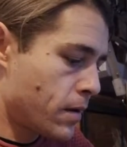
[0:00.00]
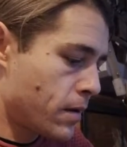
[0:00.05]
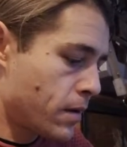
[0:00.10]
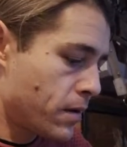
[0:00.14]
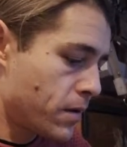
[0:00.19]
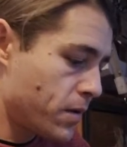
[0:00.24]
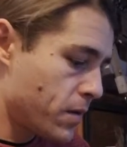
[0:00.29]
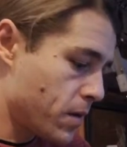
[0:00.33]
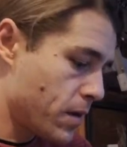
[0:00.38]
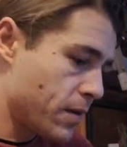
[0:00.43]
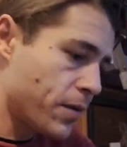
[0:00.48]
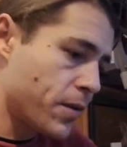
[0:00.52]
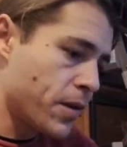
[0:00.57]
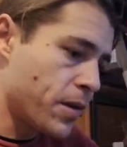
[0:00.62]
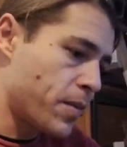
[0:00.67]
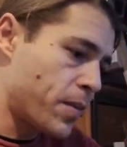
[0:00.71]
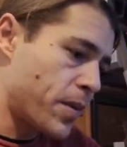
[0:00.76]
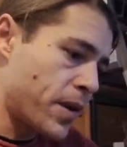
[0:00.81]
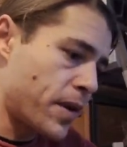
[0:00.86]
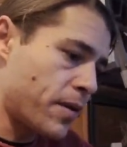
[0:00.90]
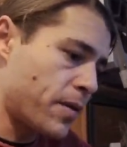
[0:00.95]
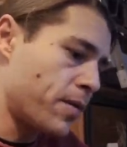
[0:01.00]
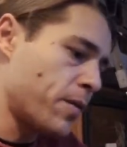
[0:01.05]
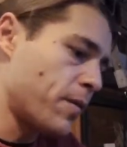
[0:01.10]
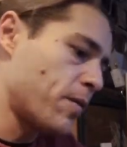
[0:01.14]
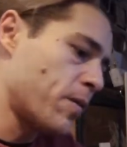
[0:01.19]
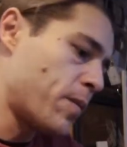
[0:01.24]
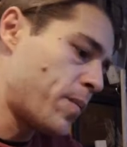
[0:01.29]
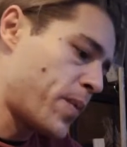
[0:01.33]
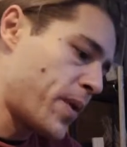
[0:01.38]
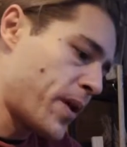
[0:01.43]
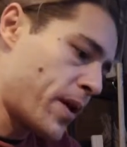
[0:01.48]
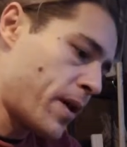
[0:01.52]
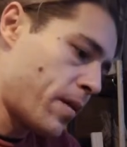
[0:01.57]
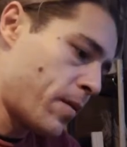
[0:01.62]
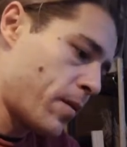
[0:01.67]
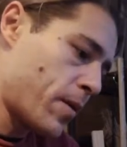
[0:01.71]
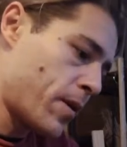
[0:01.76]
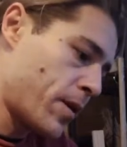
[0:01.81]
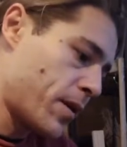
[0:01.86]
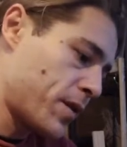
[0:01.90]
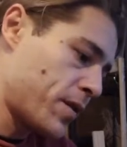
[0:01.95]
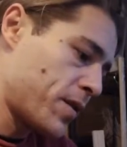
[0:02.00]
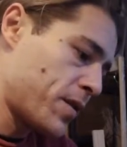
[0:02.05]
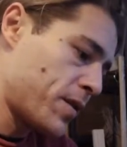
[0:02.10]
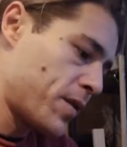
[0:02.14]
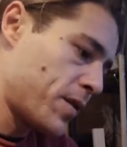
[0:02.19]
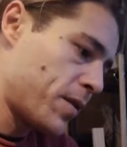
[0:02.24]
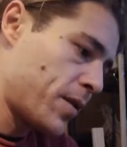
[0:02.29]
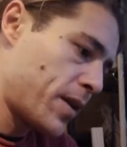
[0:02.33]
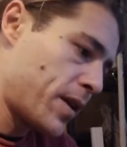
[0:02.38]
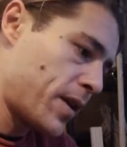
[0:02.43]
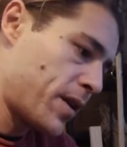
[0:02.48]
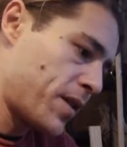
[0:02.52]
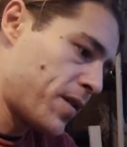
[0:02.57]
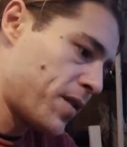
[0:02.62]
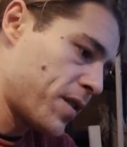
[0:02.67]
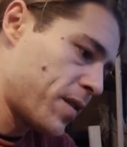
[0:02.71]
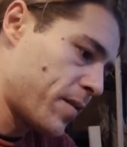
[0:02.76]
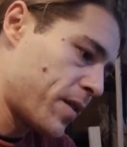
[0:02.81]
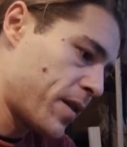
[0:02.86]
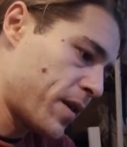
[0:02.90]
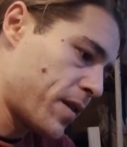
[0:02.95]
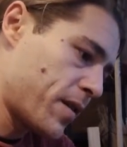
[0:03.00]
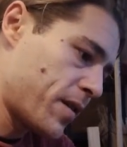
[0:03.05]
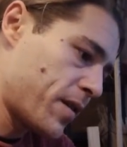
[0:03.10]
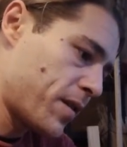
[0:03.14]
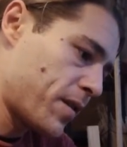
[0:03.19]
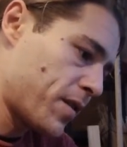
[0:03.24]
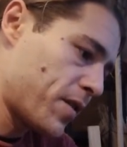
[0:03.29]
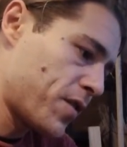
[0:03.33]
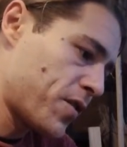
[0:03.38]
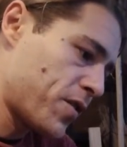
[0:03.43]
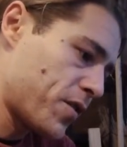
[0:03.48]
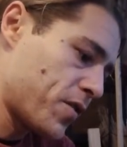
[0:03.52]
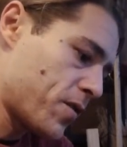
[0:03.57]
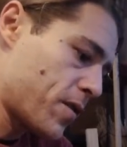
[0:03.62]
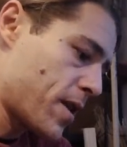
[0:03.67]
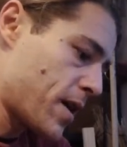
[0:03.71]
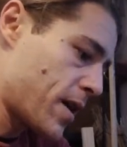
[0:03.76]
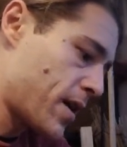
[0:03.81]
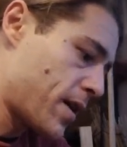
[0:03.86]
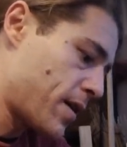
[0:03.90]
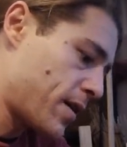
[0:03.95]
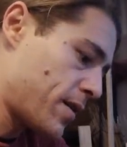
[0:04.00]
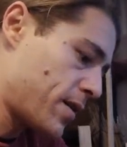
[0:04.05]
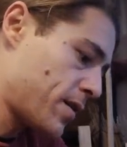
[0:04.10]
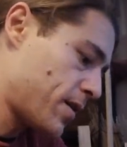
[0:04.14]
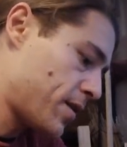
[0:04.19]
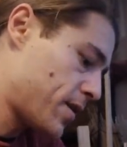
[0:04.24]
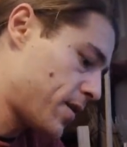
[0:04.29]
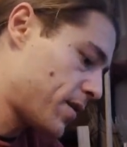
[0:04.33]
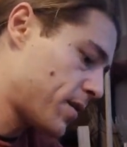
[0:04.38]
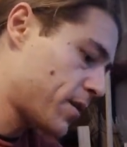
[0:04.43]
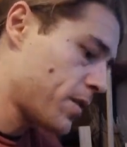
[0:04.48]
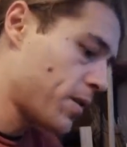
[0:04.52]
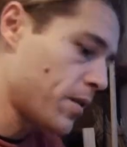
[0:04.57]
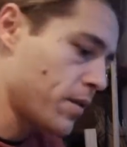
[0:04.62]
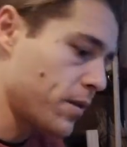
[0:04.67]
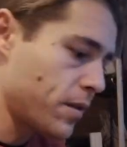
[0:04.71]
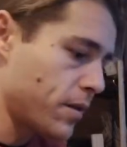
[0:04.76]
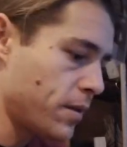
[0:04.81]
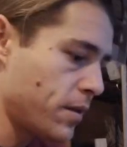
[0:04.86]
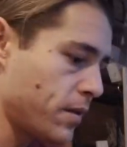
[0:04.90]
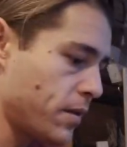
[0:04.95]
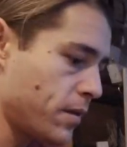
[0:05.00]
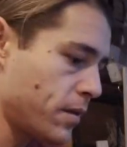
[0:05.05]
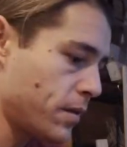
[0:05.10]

So I've got a bit of repair work to do here. Somehow there's a strand that has gotten